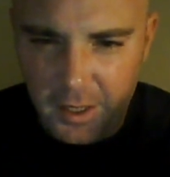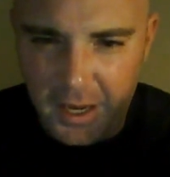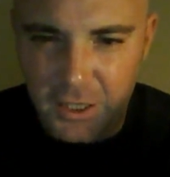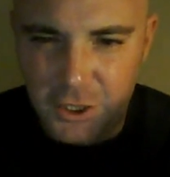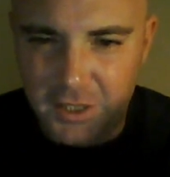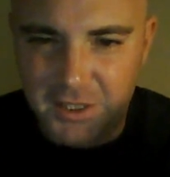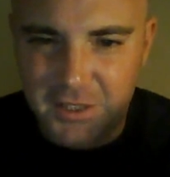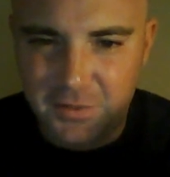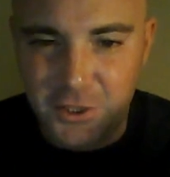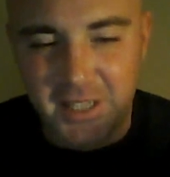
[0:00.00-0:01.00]
And
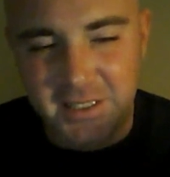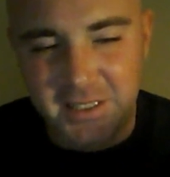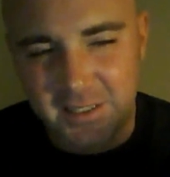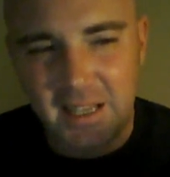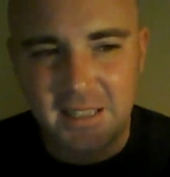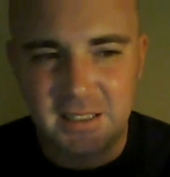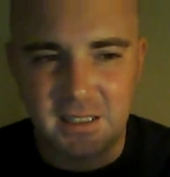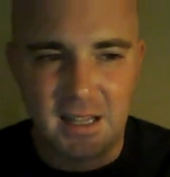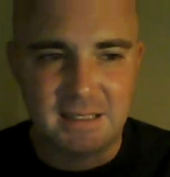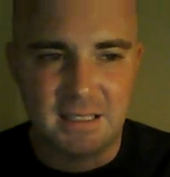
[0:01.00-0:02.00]
Justice for Jason. Yeah, that's a
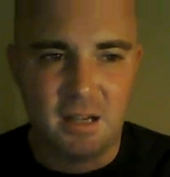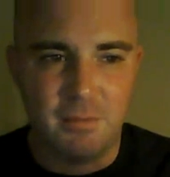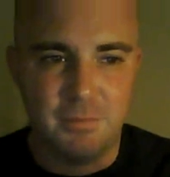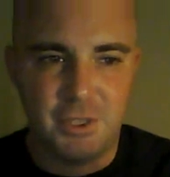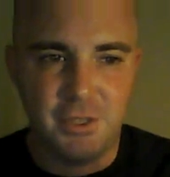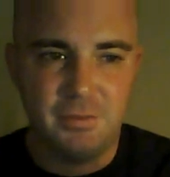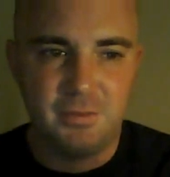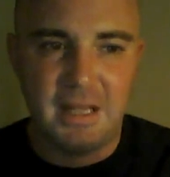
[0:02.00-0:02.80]
classic album too.